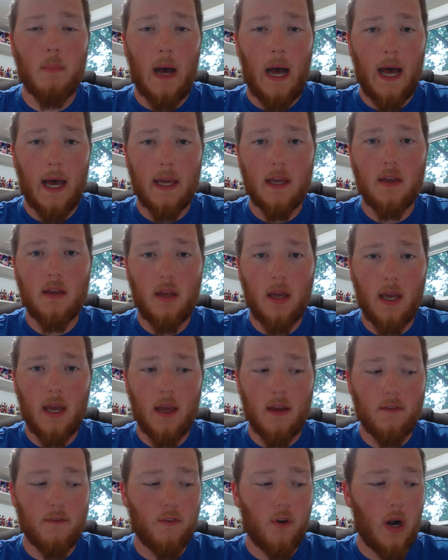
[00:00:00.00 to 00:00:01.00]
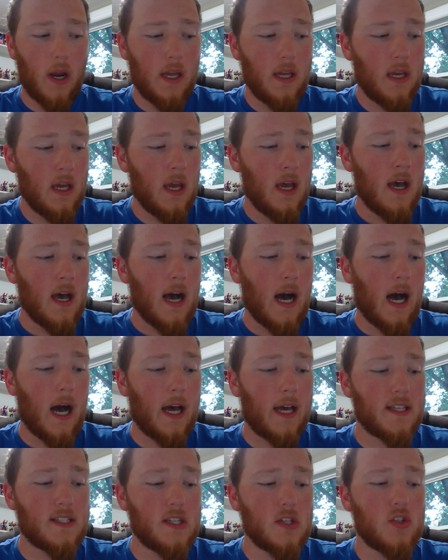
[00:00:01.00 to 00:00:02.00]
by Anne Frank,
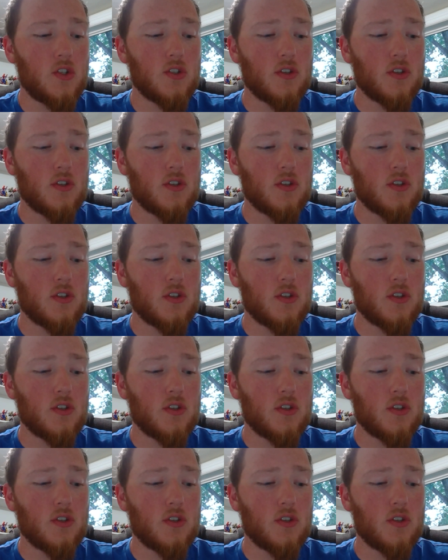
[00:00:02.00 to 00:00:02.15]
as this